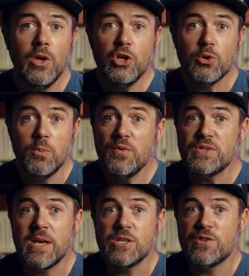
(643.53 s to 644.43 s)
Your
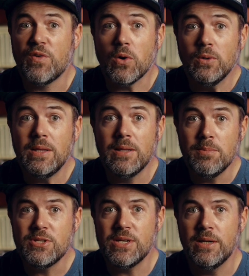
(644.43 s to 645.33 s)
moveset is fairly
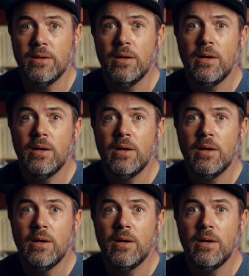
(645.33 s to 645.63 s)
limited,